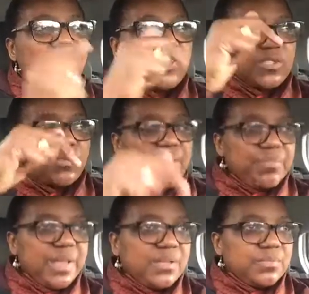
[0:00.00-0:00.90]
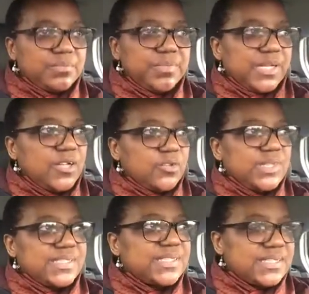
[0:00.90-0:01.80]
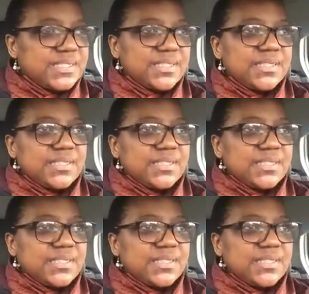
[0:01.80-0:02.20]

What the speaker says: which is a red bell below this